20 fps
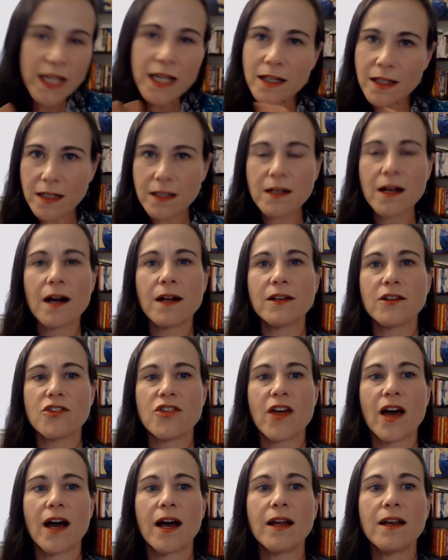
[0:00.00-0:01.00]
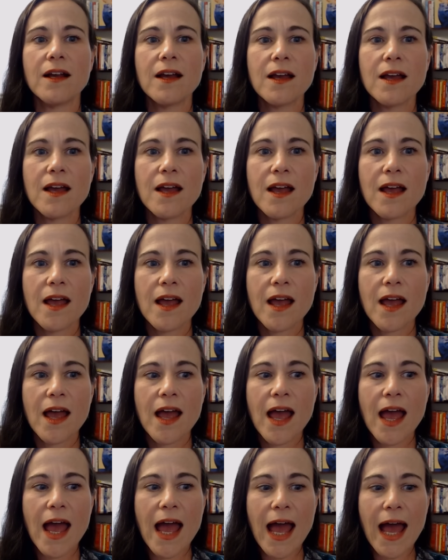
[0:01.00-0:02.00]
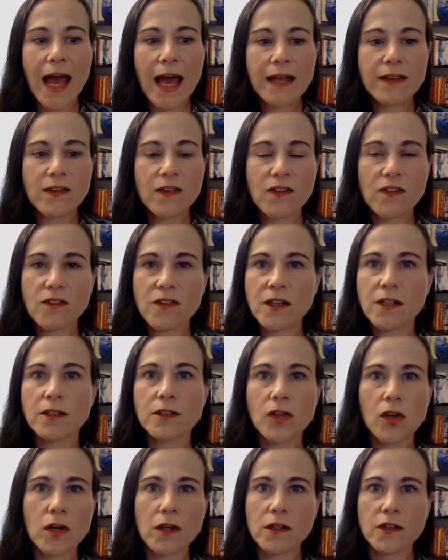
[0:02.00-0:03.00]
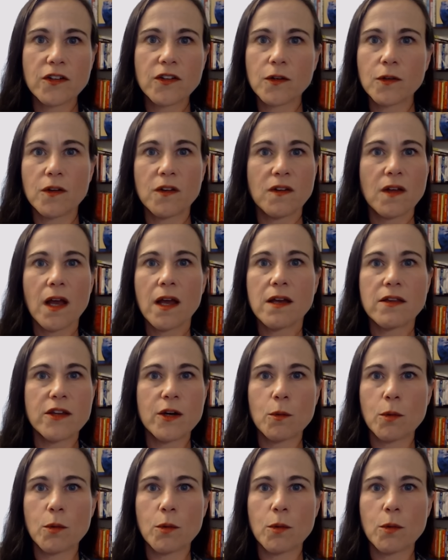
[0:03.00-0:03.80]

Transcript: can acknowledge that and still also say that